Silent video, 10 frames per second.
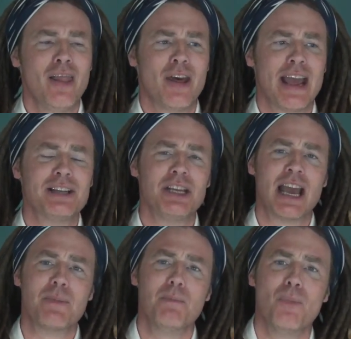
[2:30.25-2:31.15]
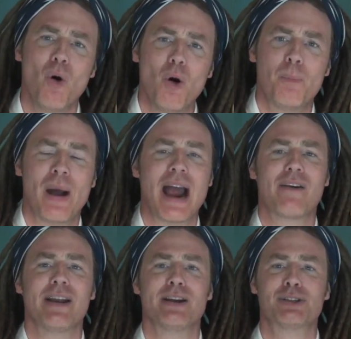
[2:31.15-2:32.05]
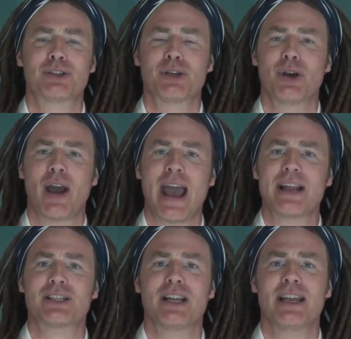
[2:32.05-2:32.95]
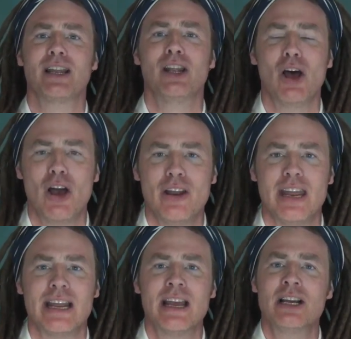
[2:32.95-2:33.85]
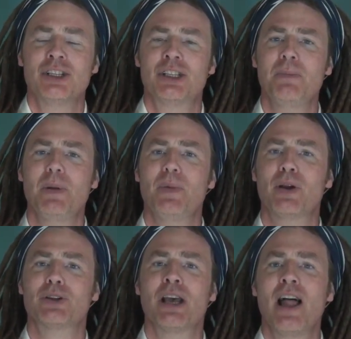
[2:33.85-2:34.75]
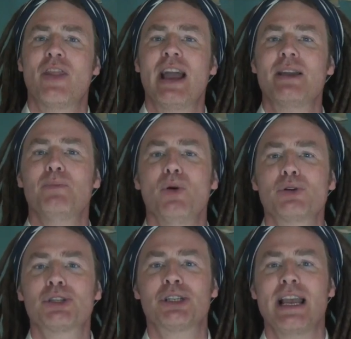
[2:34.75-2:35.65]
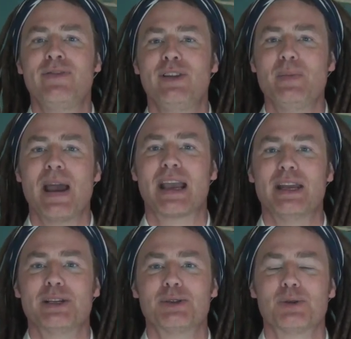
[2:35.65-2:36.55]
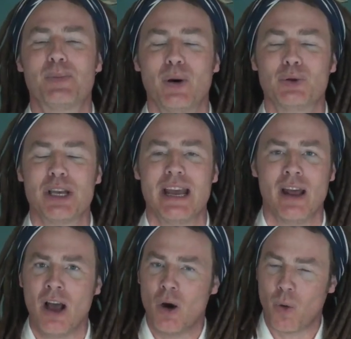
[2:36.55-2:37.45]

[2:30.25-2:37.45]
they actually had more barriers to actually learning, simply because they had more safety mechanisms built in.